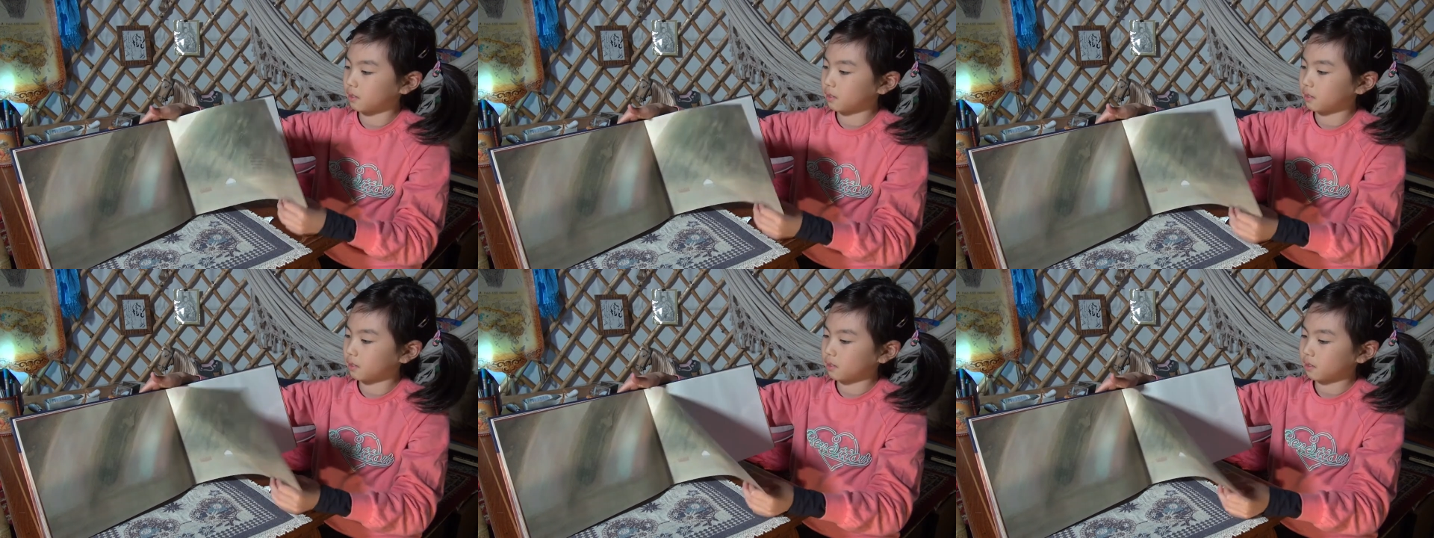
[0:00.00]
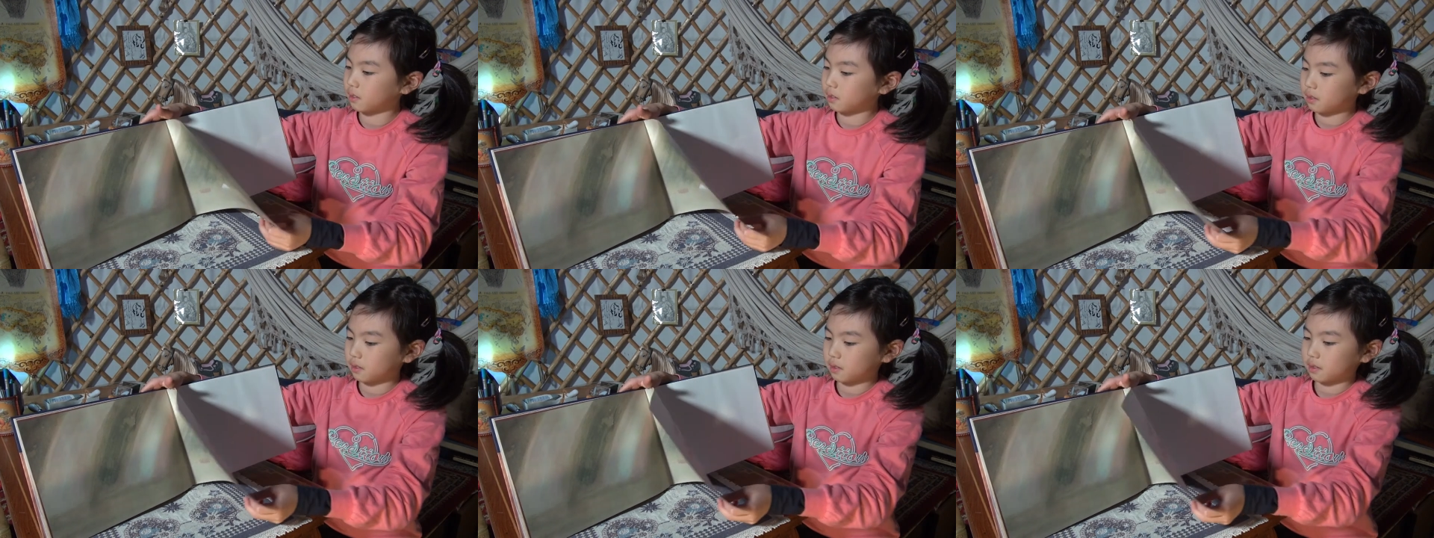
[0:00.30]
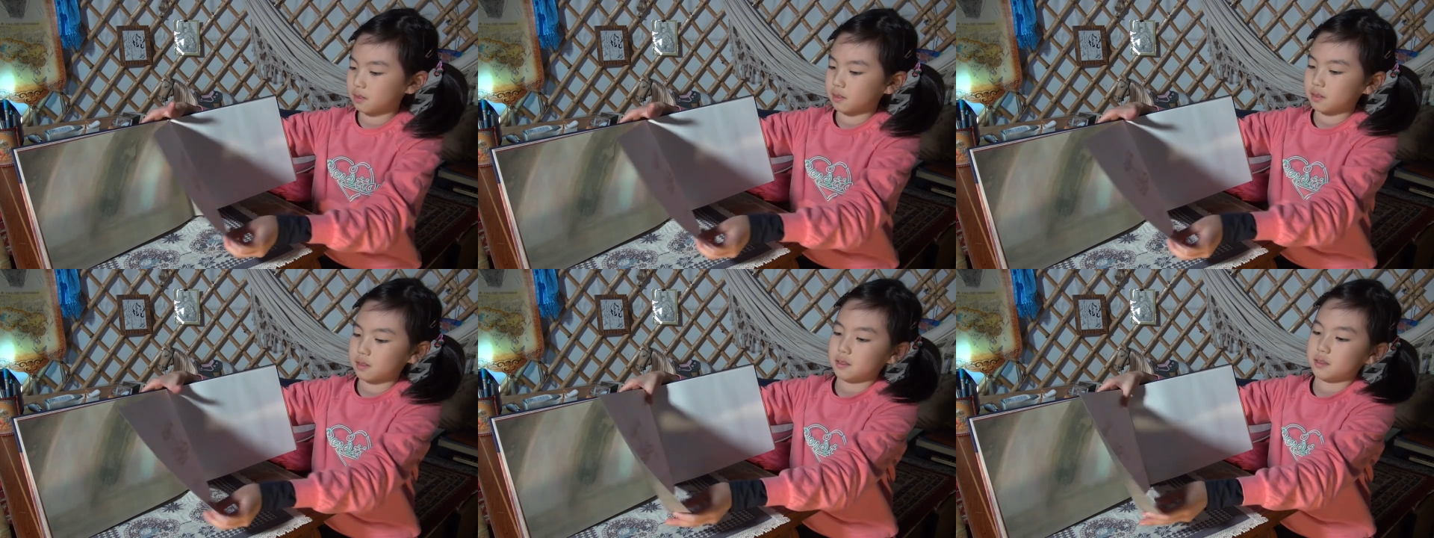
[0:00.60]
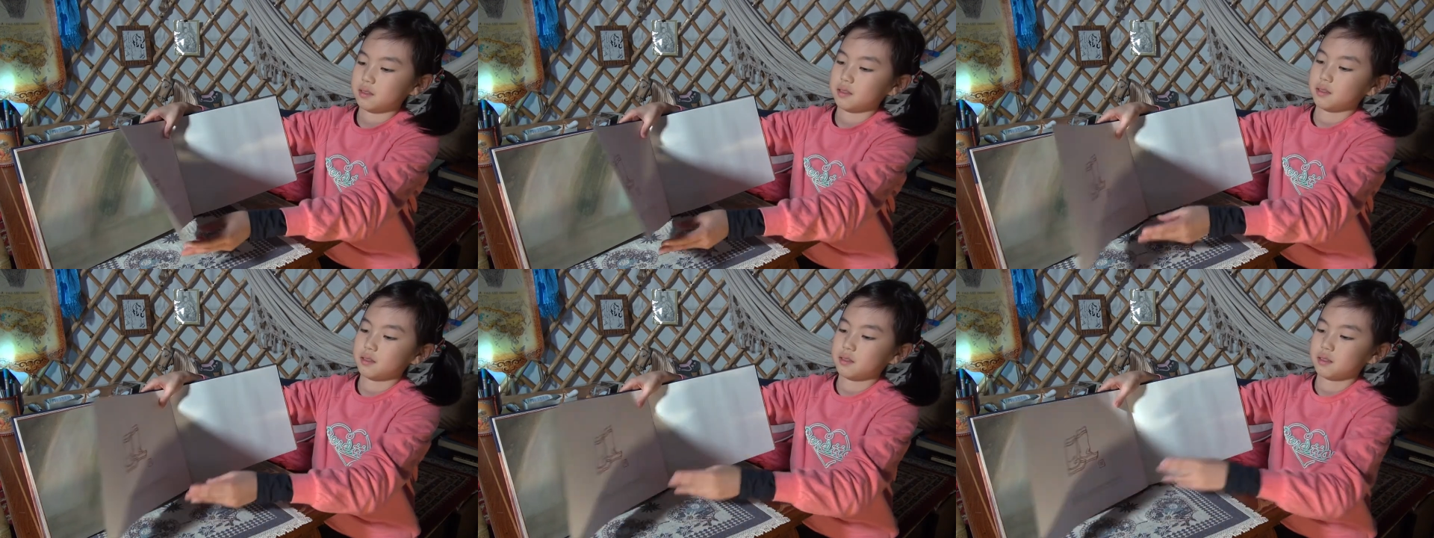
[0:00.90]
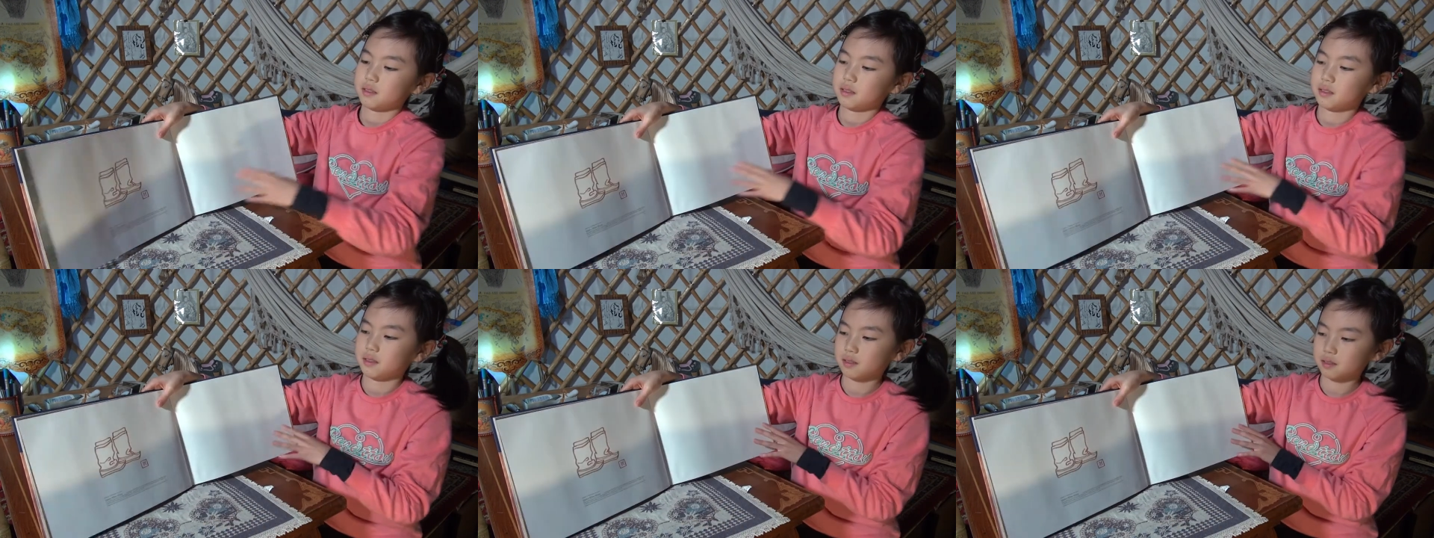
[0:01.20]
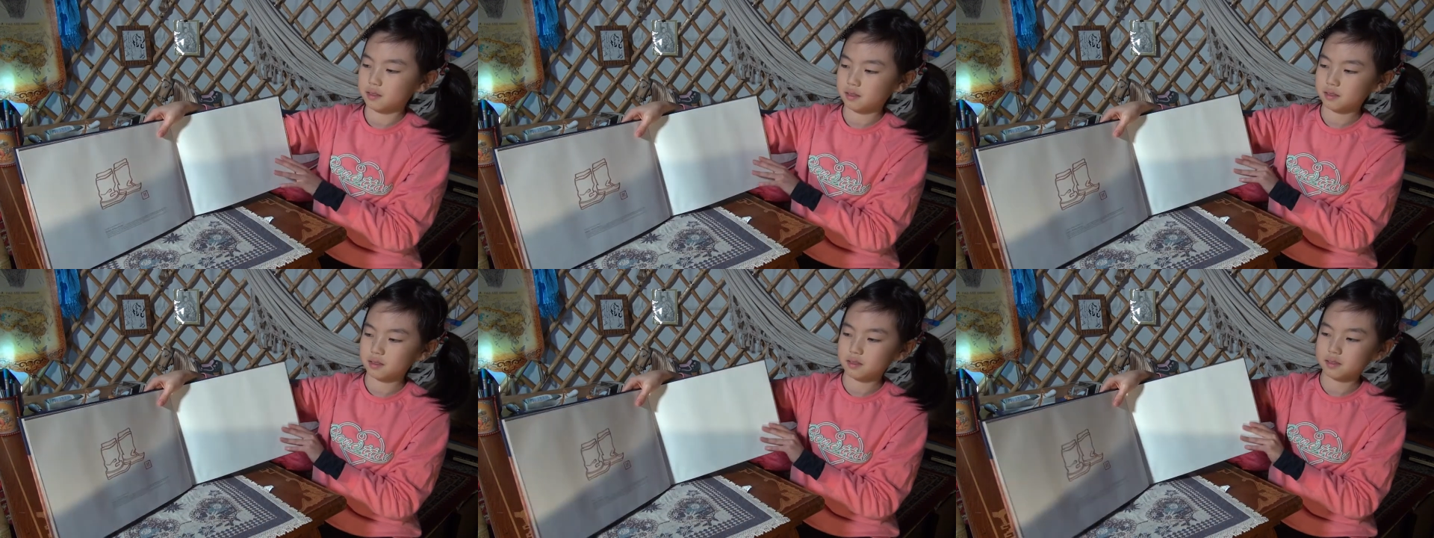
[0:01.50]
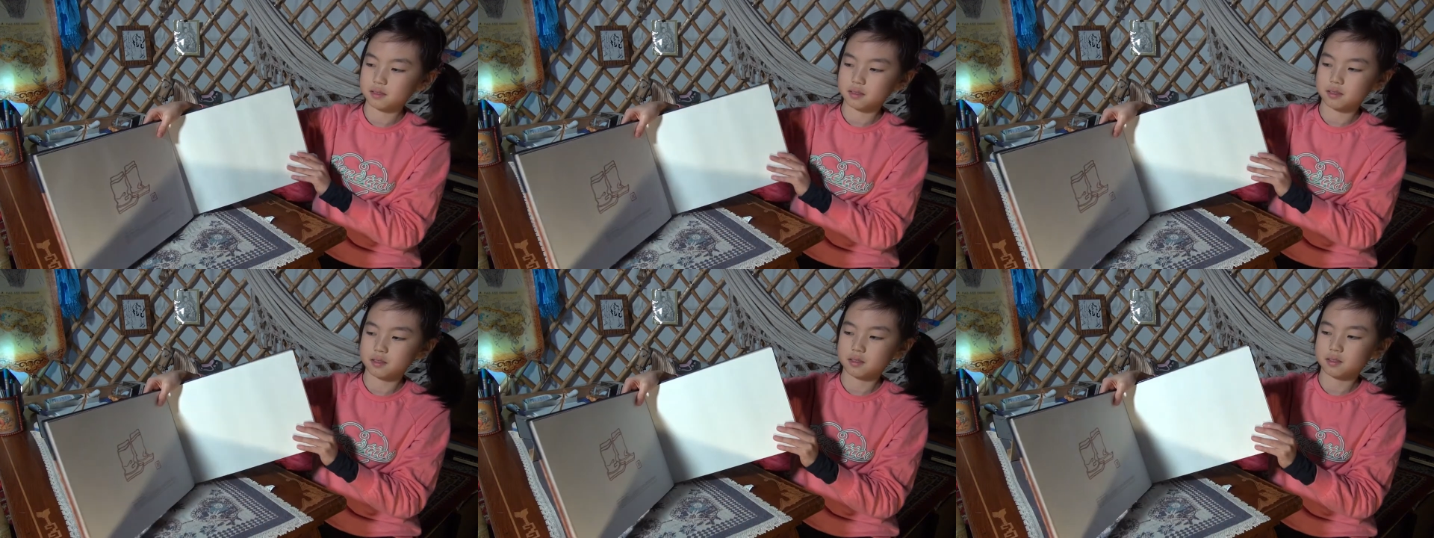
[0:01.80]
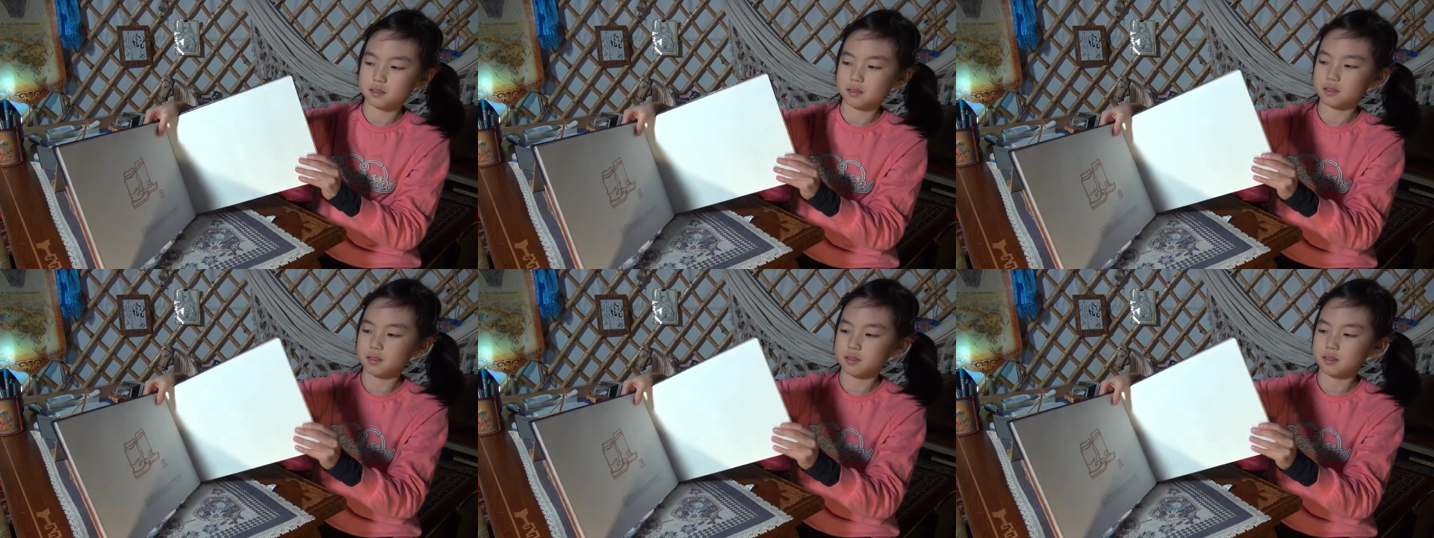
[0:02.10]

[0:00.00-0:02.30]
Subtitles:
[no speech]